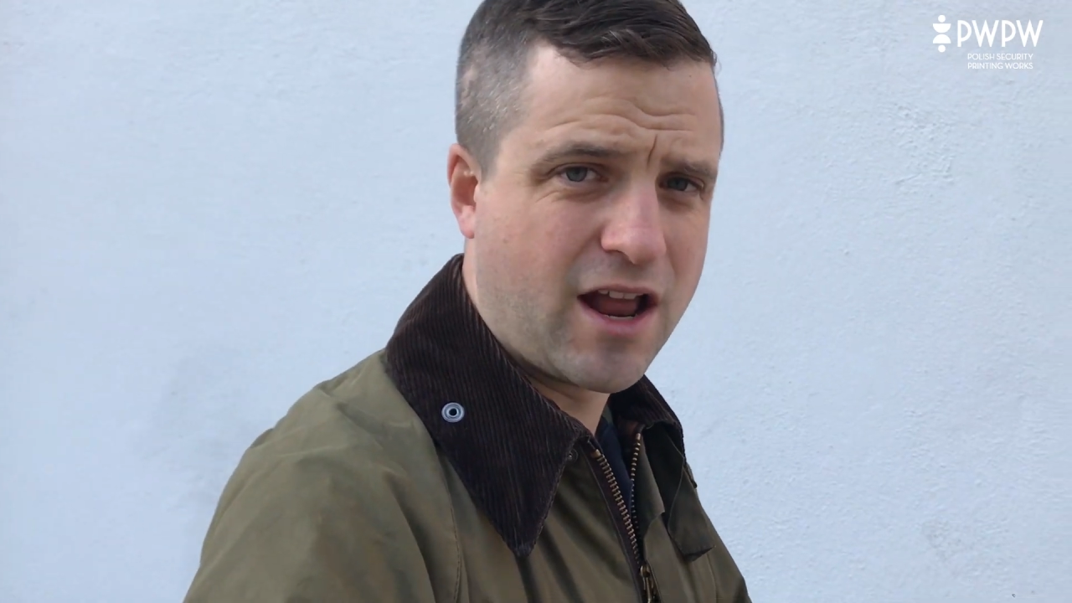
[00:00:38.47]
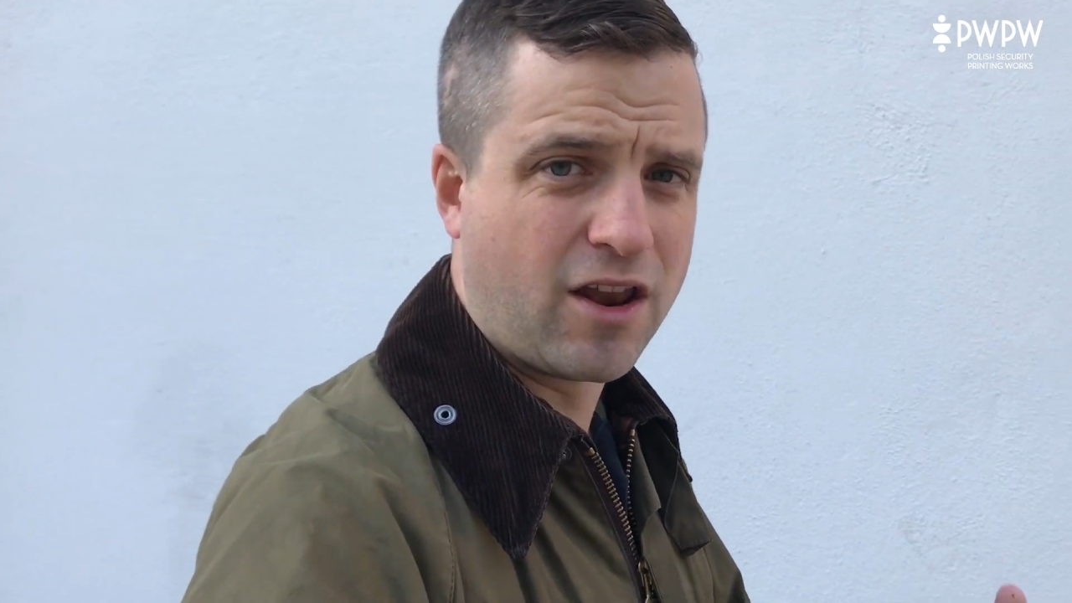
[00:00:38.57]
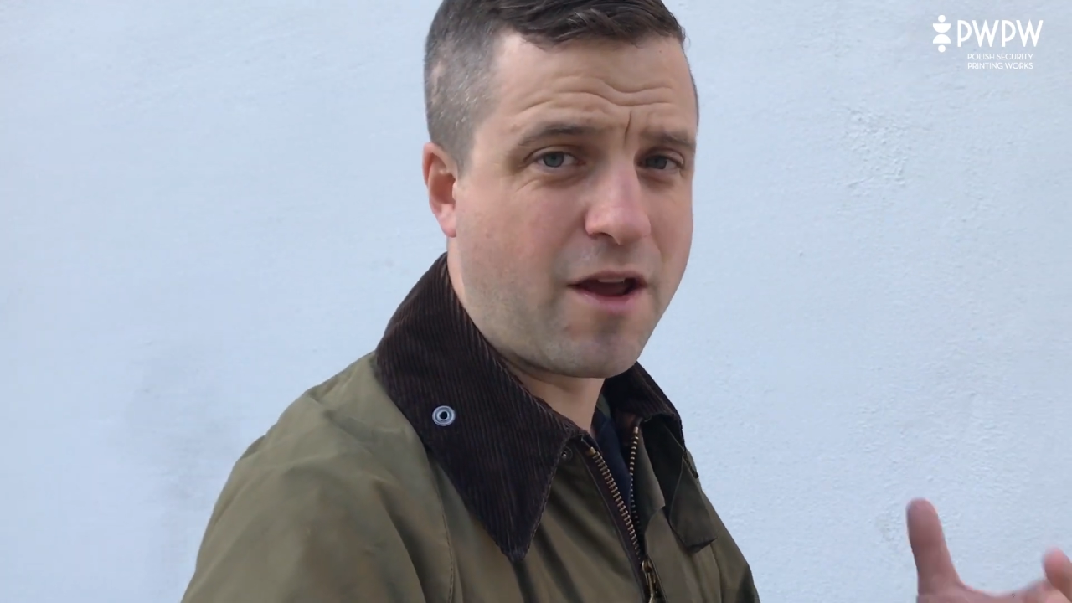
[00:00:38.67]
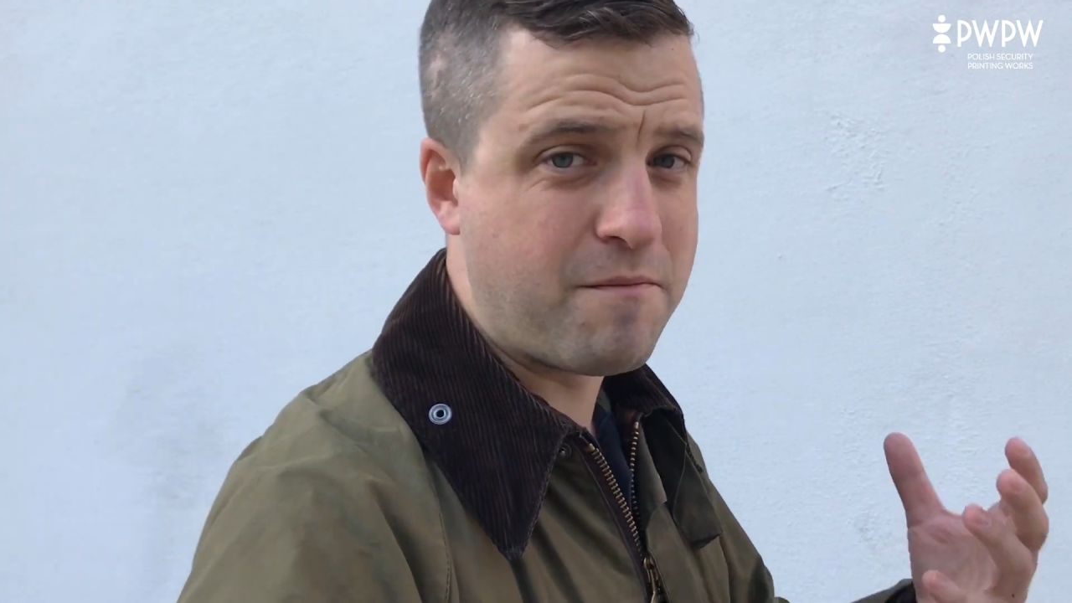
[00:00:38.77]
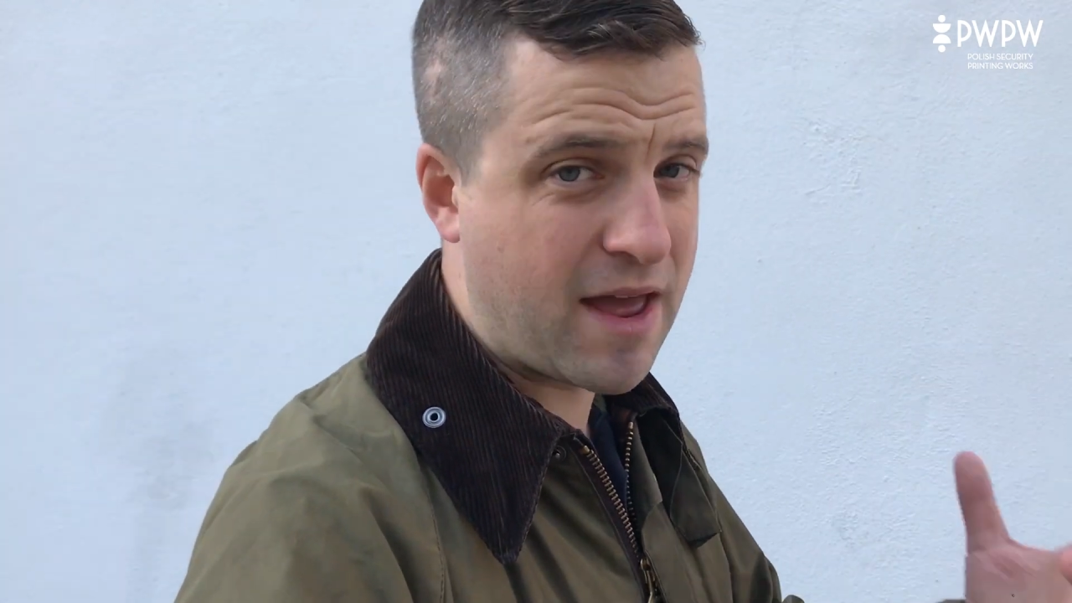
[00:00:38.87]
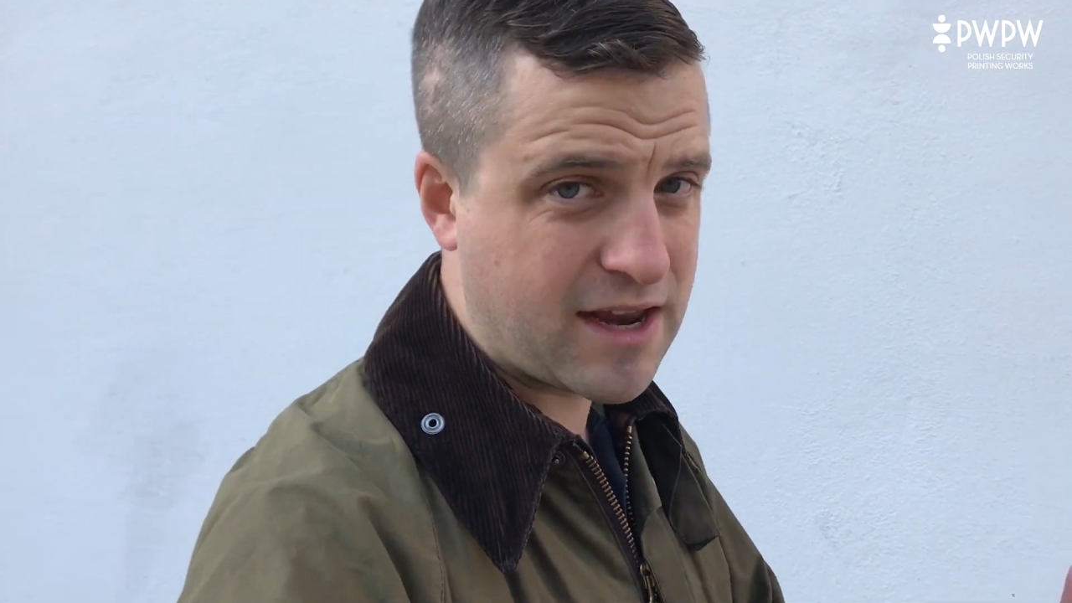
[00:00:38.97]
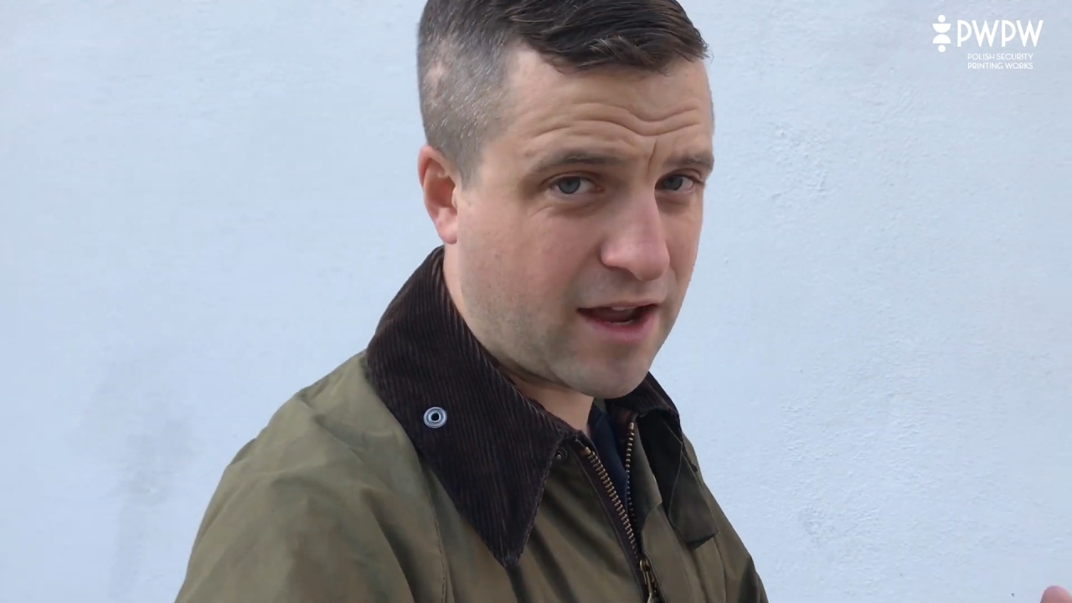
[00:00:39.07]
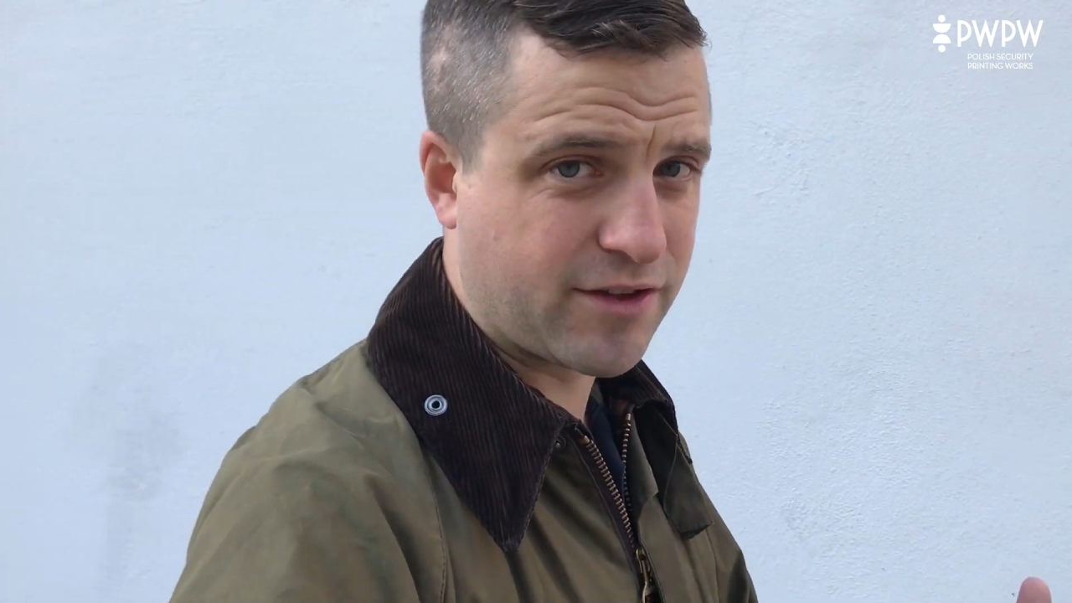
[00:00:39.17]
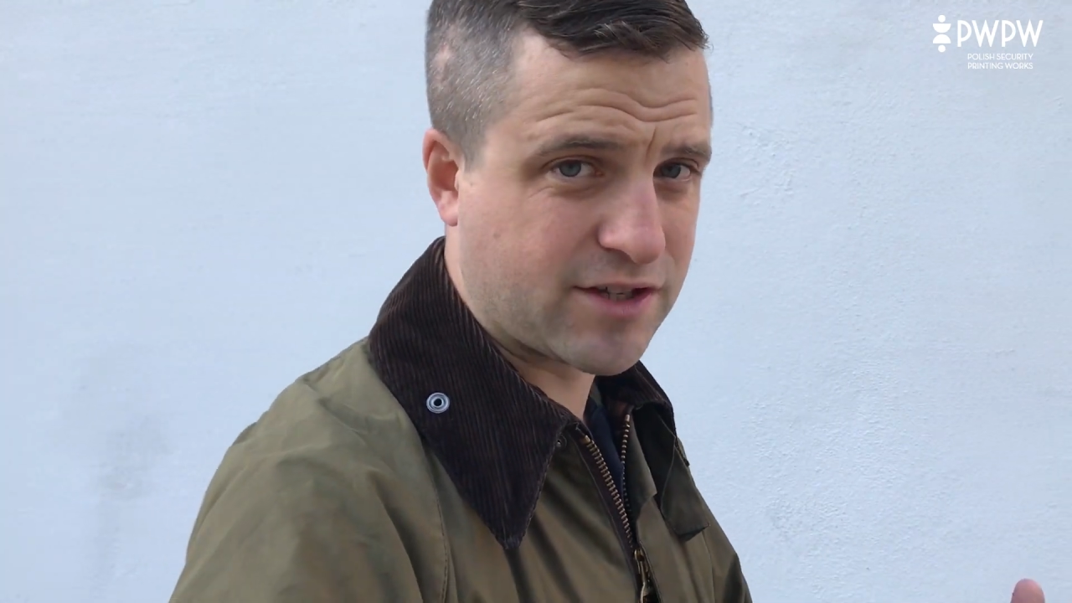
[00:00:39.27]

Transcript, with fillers: like many other